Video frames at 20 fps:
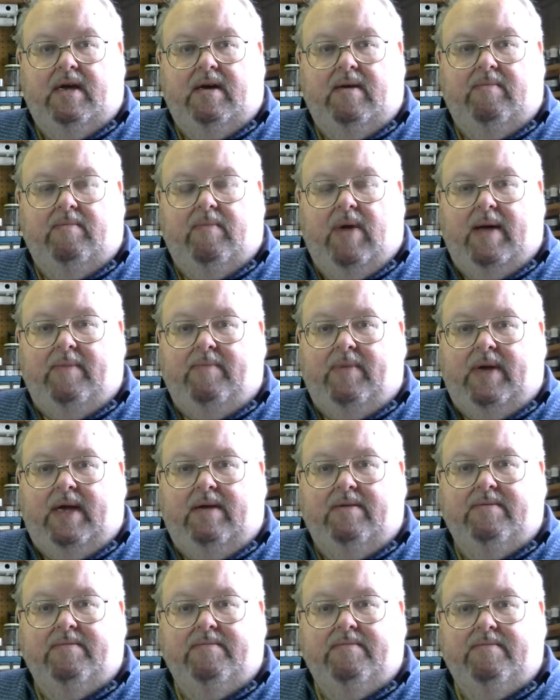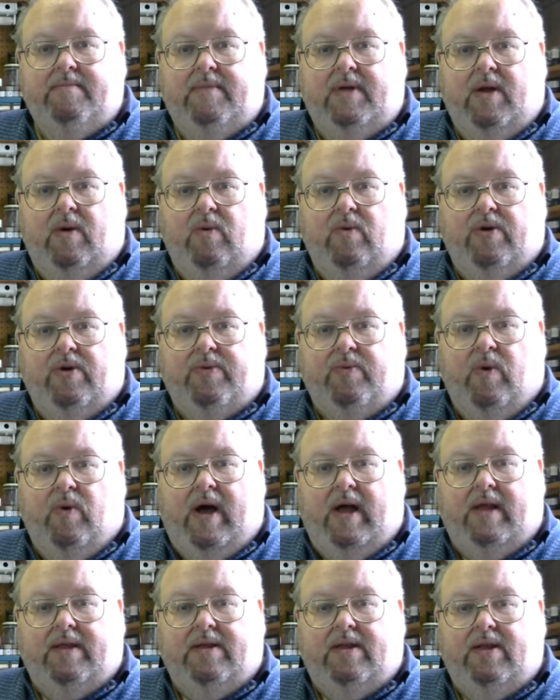Might be, you know,
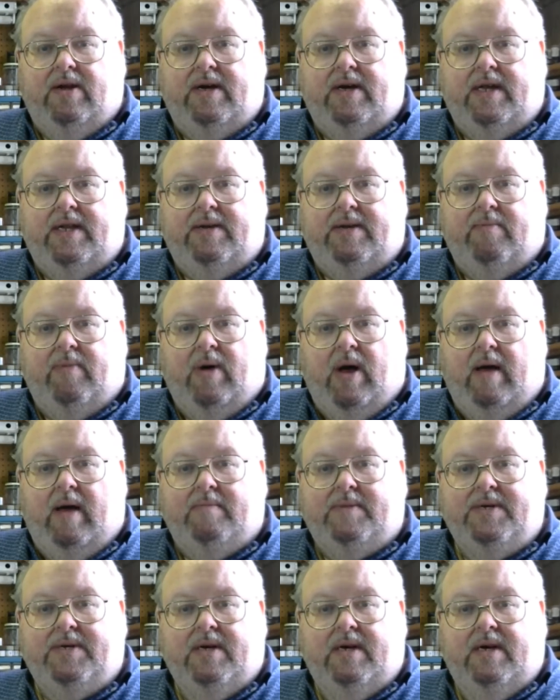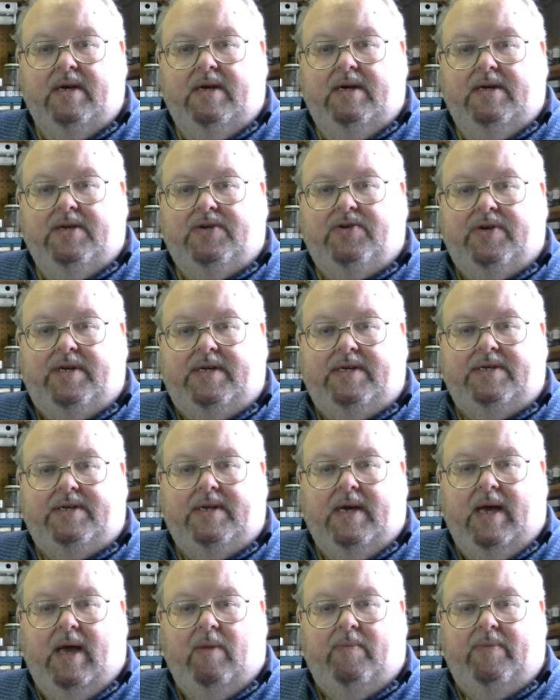worthwhile to look into Bob's trees to
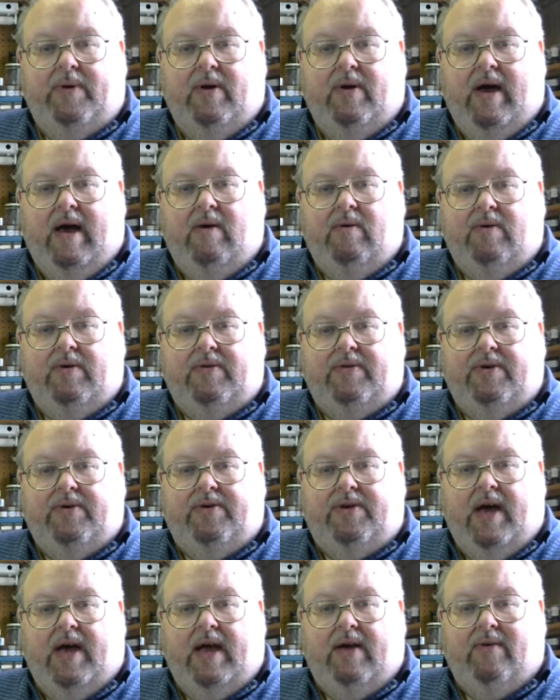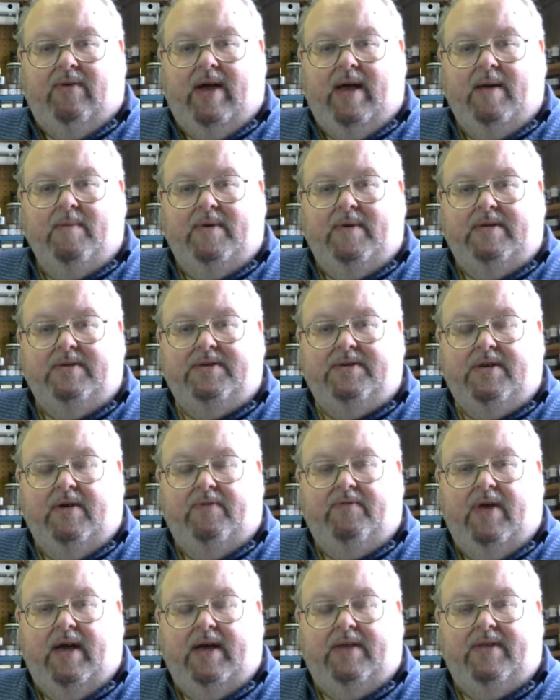help you out with your diorama and
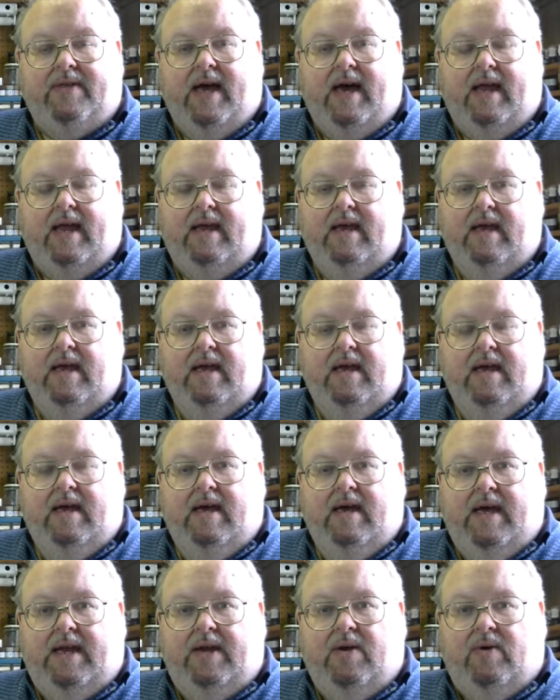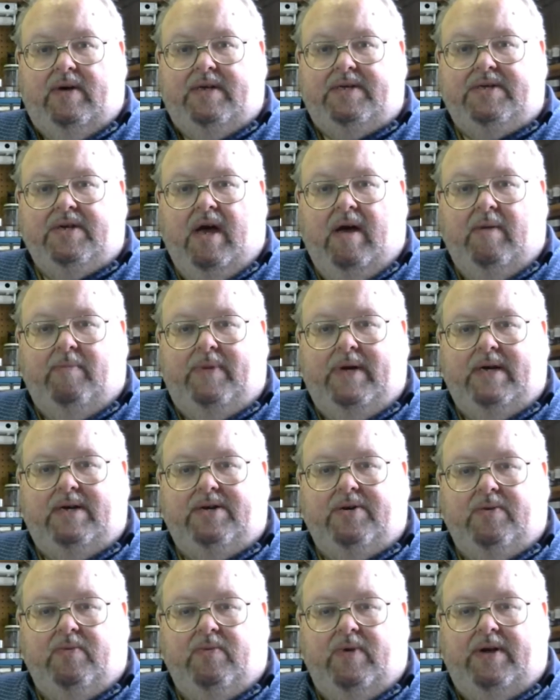stuff like that. I know I saw a
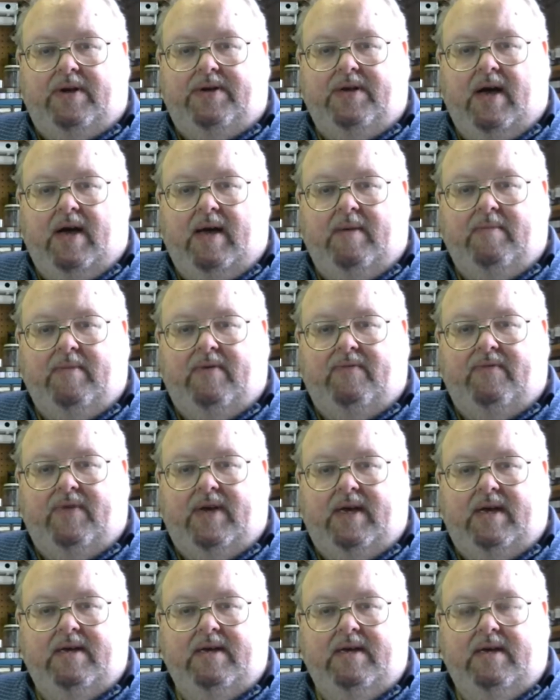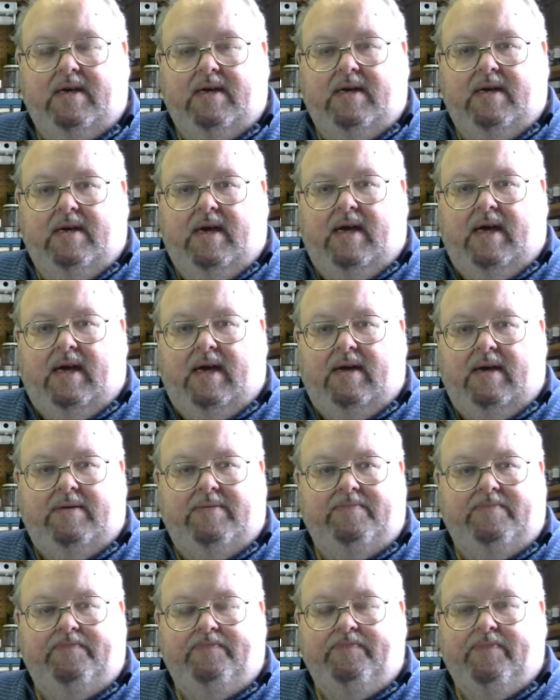picture one time of a
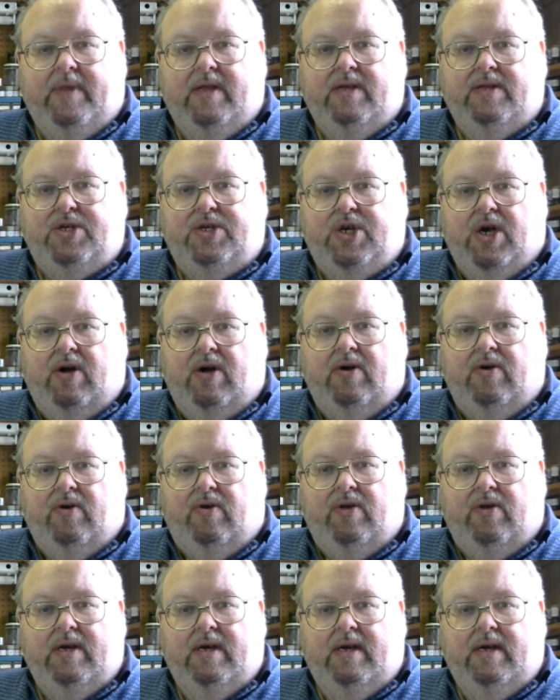jungle